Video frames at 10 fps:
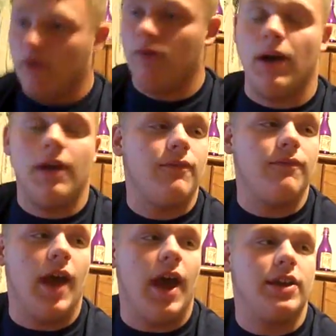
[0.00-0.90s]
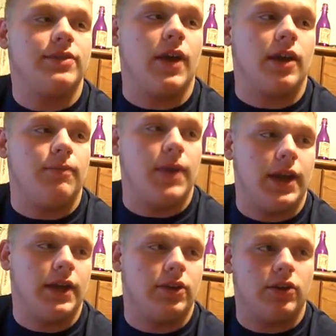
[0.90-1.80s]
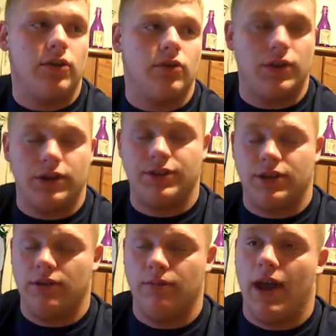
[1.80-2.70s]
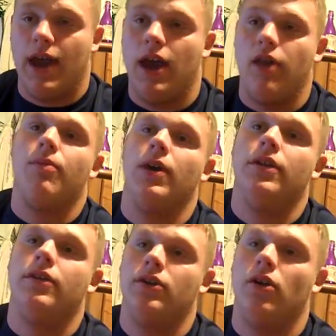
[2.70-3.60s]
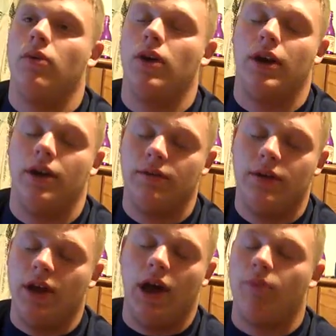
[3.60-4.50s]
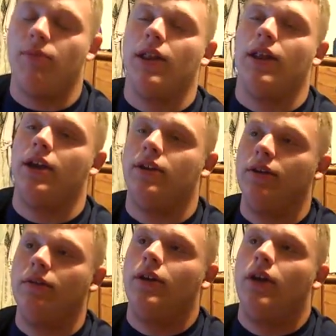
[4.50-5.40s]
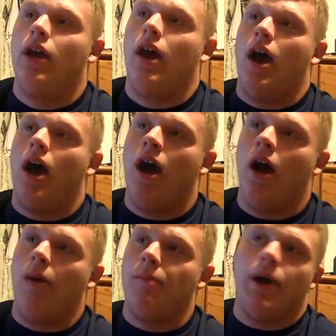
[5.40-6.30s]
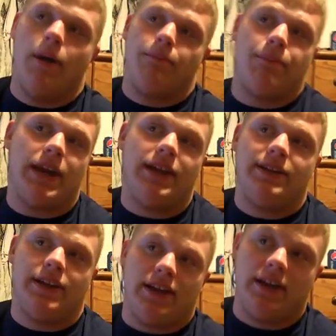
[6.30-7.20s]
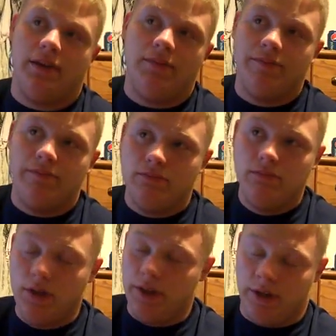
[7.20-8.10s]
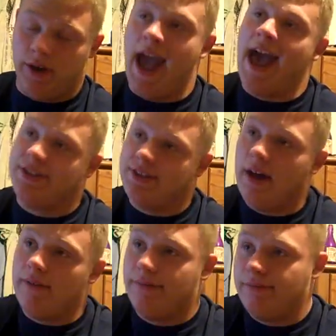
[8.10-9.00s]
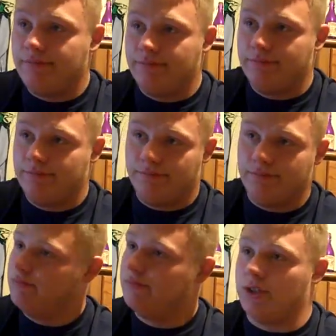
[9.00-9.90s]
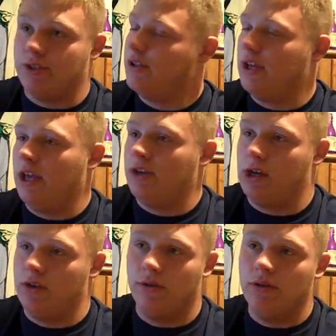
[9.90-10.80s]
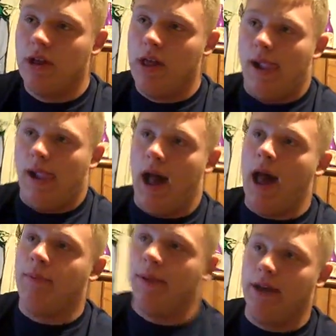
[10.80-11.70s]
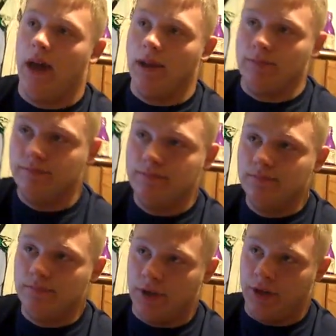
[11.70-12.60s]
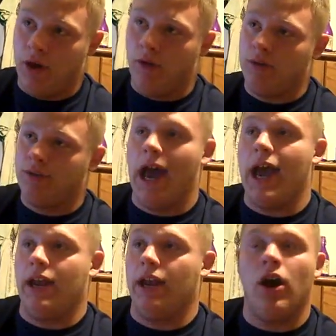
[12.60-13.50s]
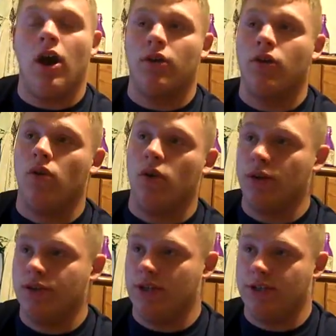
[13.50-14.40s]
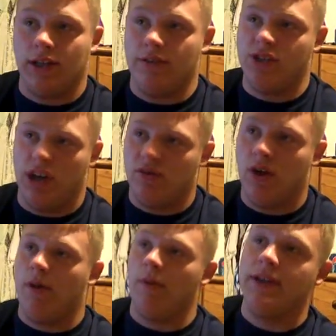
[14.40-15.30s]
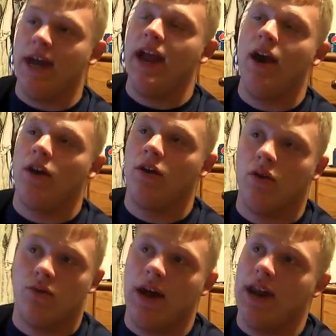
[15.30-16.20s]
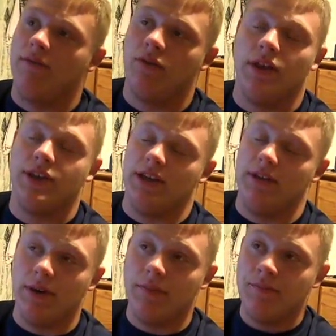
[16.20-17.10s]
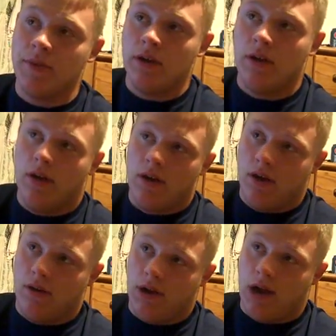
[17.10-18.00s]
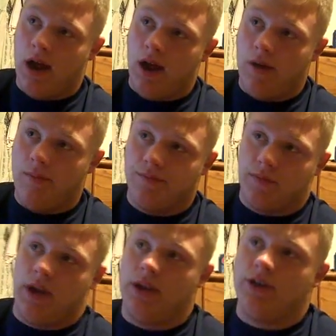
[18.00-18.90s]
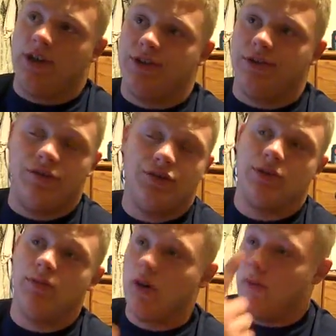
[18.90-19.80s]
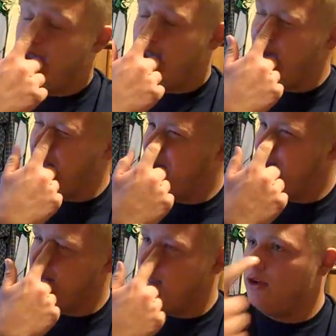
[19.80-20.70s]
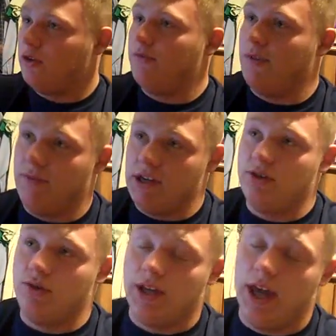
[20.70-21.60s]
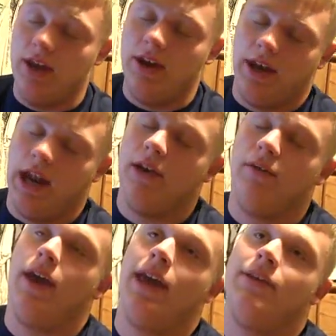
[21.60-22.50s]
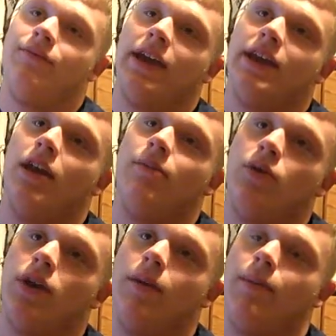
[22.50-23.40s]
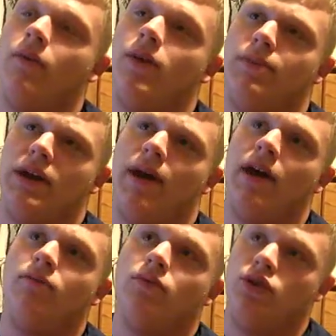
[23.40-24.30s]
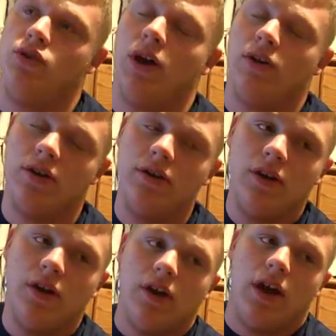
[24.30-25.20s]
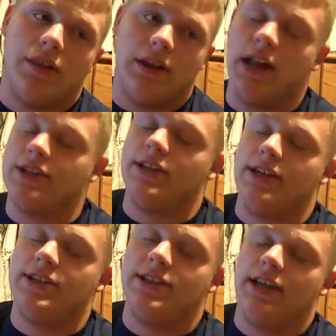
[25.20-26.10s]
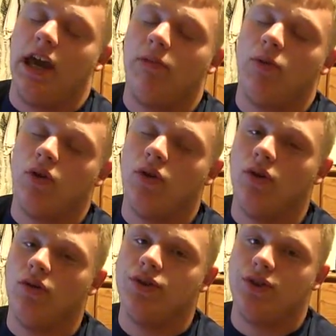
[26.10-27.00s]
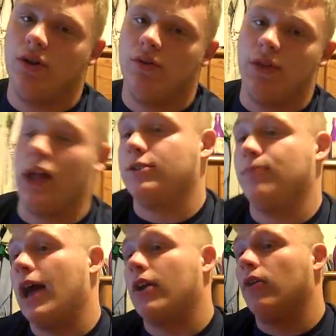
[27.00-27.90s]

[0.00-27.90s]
though my head is fucking big and you can only see my head, but don't worry, I'm not lying to you. But PT your ass off, just in general. I plan on, you know, dieting hardcore since I leave in January. I'll probably diet hardcore right after Thanksgiving. And just lose some more weight. I want to be down to 215, 210, and if I get out of boot camp, I want to be about 200. I think that's an easy, attainable goal. So that's my